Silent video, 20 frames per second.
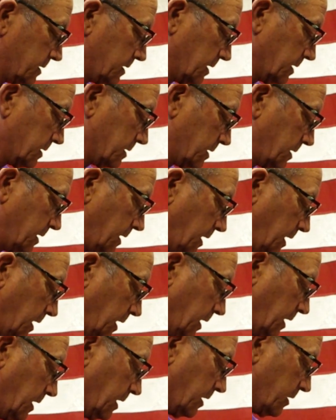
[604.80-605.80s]

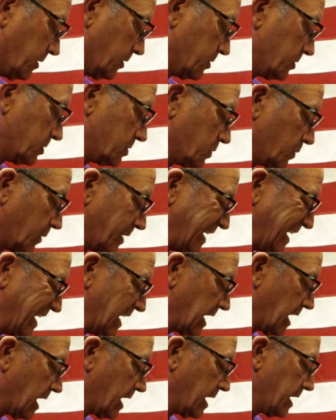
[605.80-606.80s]
SST
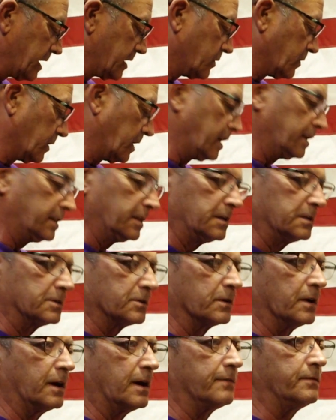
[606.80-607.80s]
129 grain.
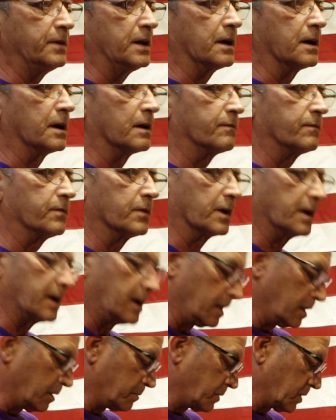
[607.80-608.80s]
These are heavy for
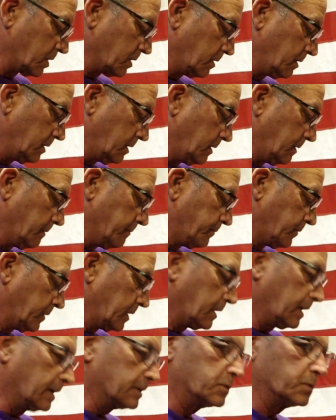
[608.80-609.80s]
caliber.
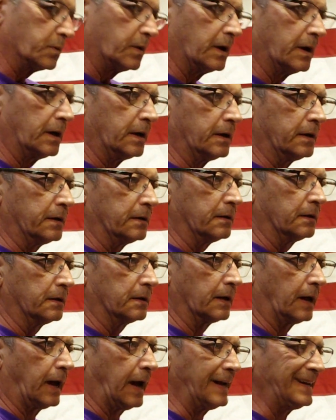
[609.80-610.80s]
That's why
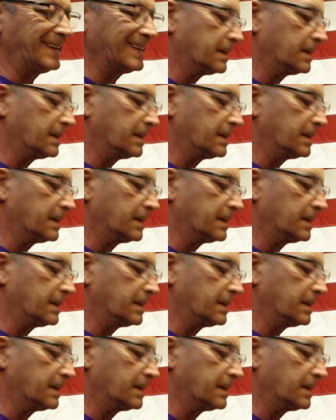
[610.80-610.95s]
I